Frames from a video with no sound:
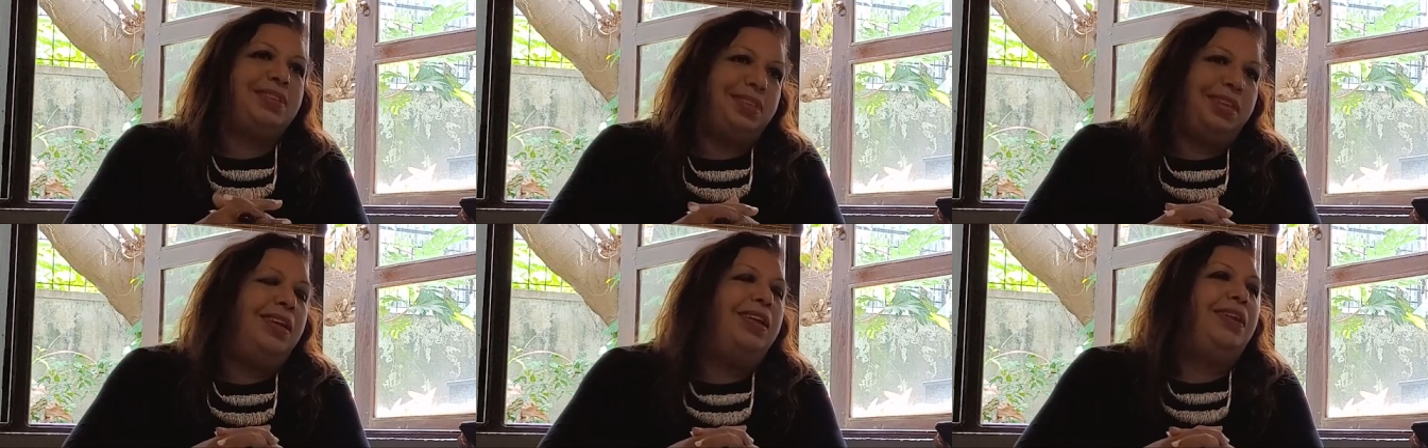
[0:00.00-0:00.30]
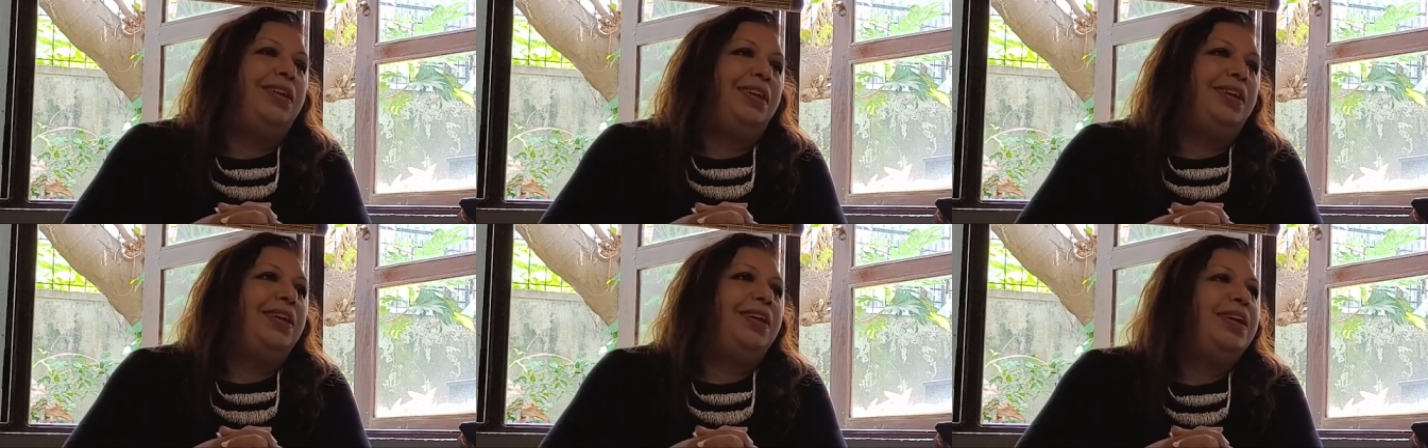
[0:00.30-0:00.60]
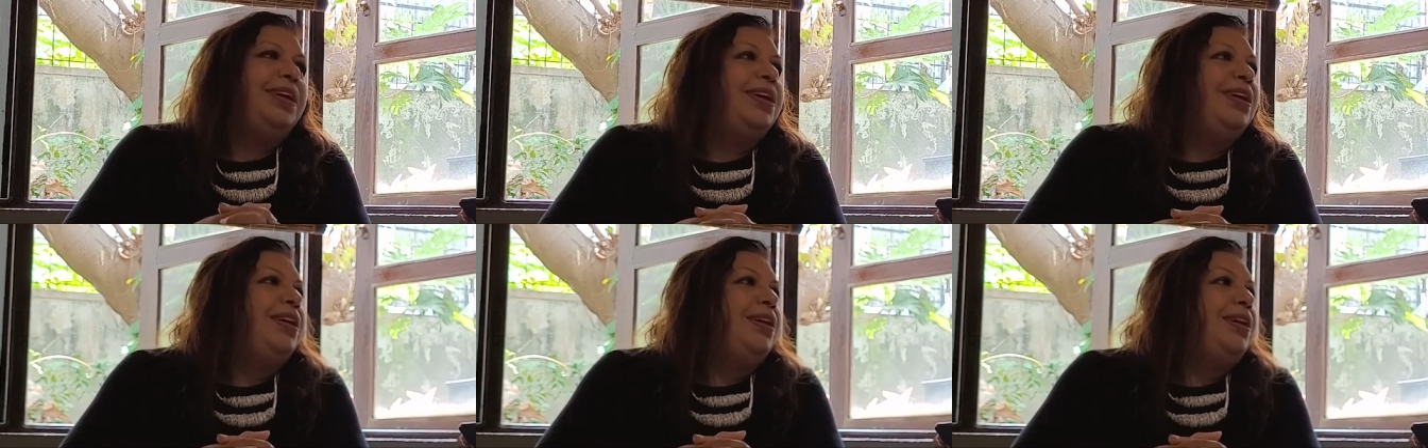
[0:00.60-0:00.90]
here.
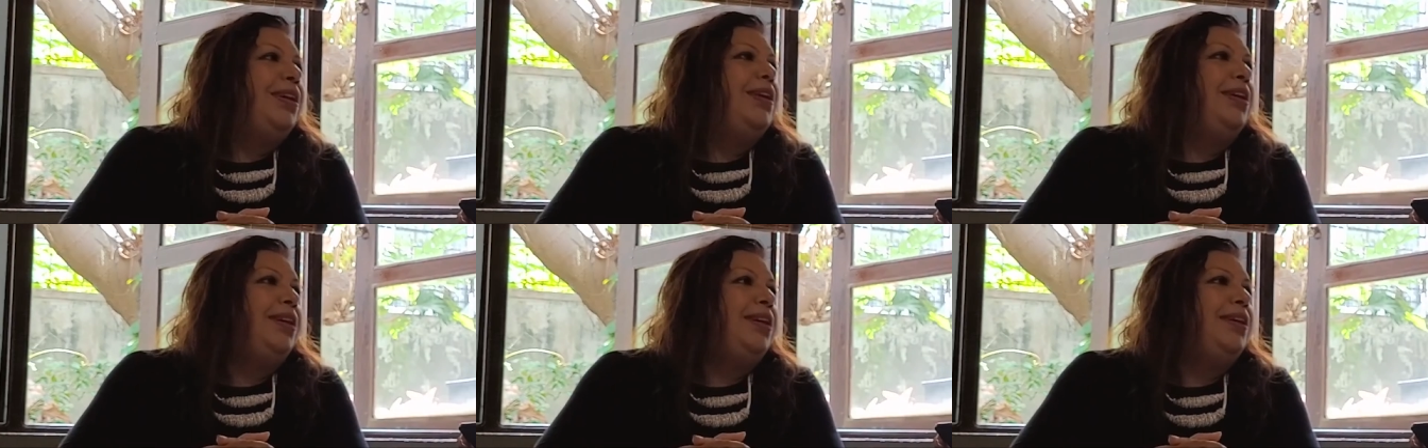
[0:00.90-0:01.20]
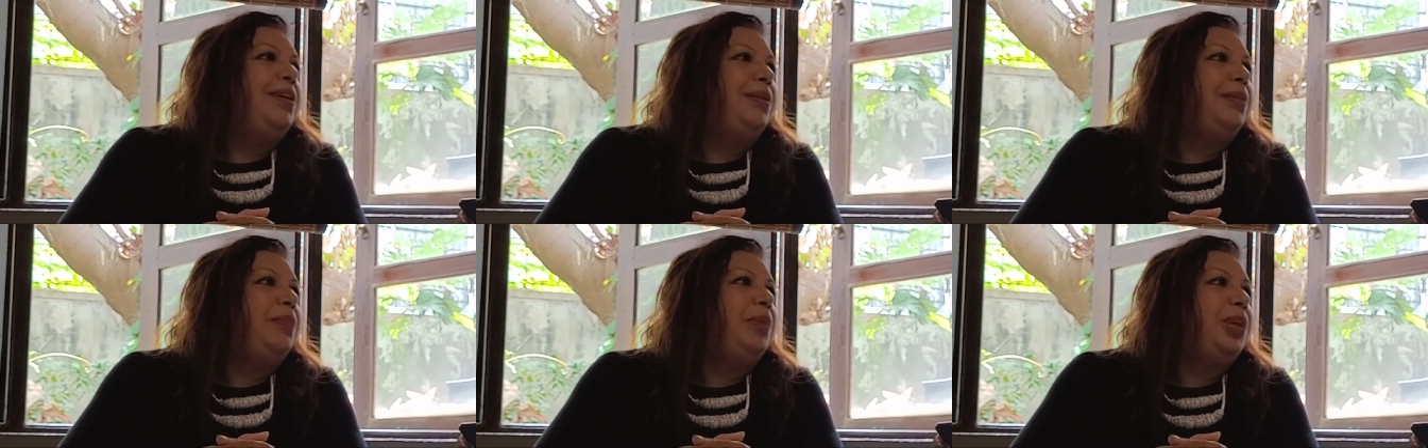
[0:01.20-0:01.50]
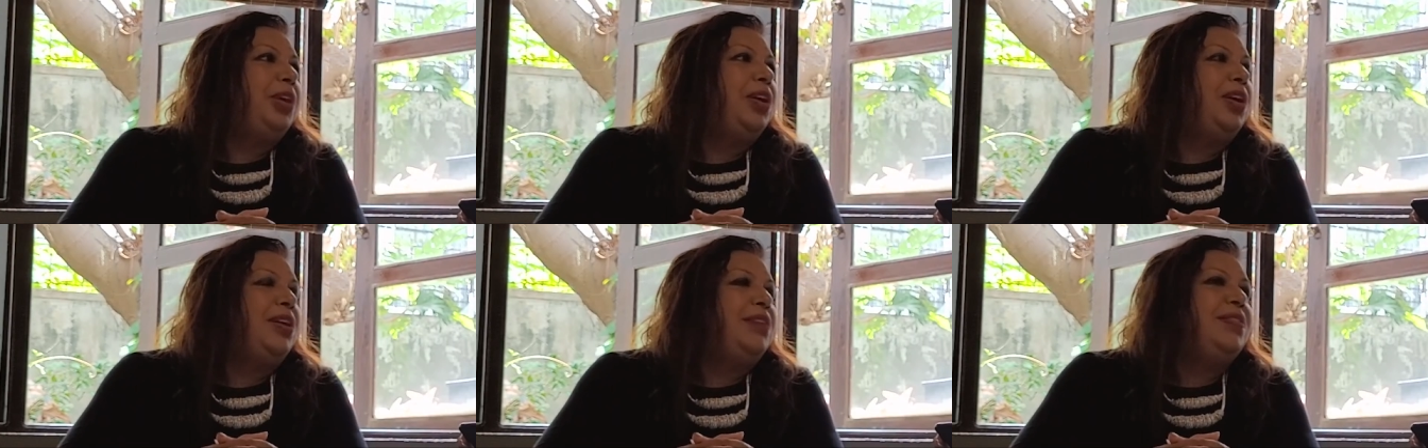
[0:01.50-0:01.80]
uh,
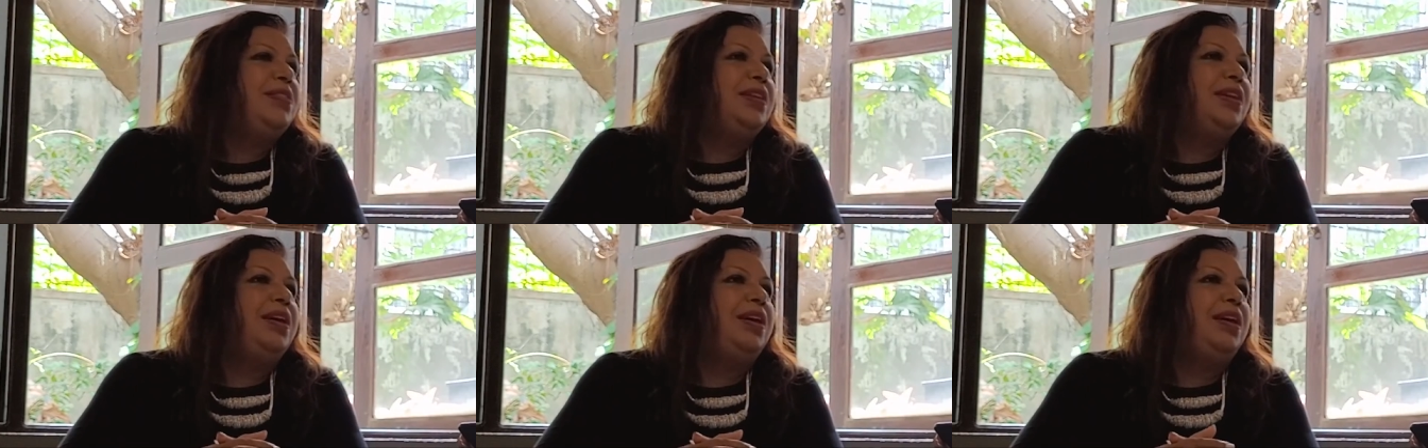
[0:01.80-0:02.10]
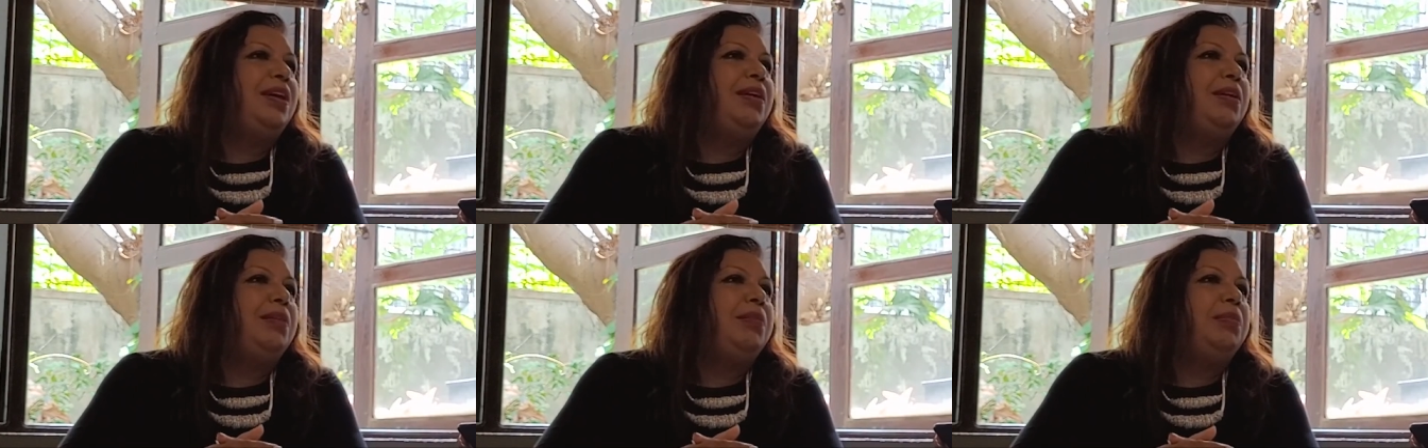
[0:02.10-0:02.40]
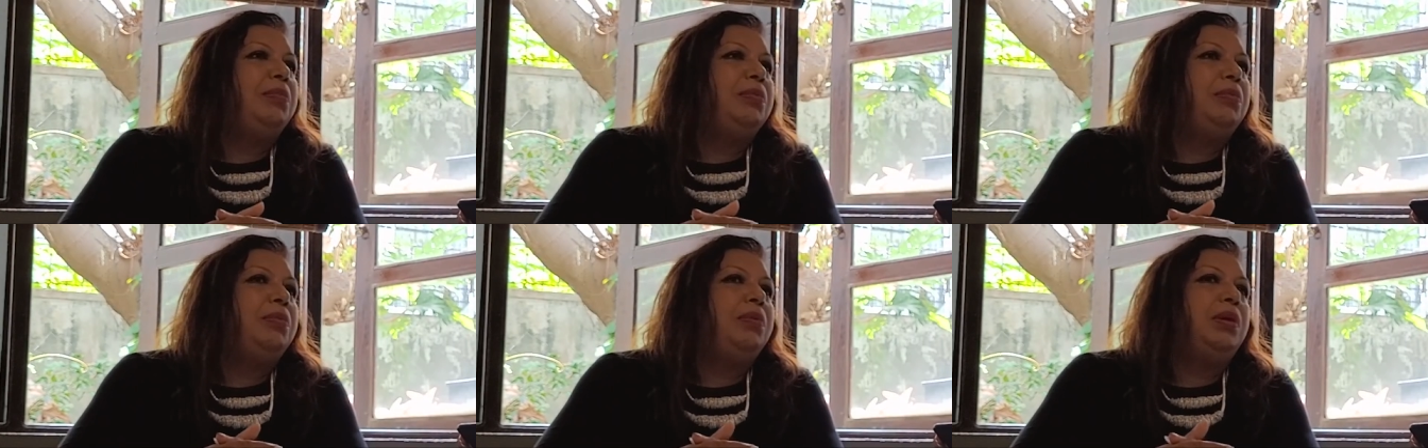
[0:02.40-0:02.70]
because uh,
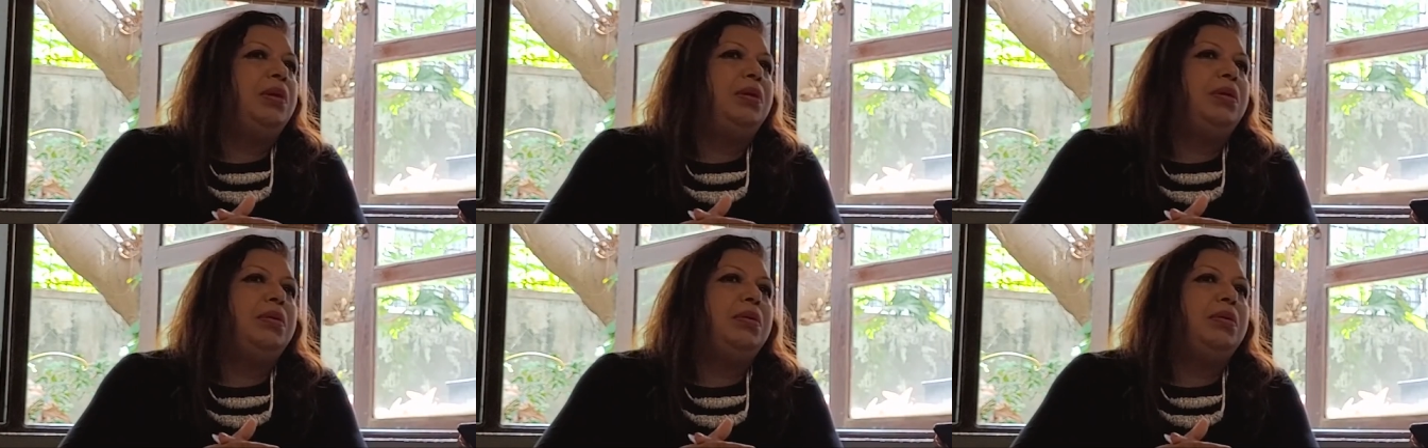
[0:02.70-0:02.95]
uh,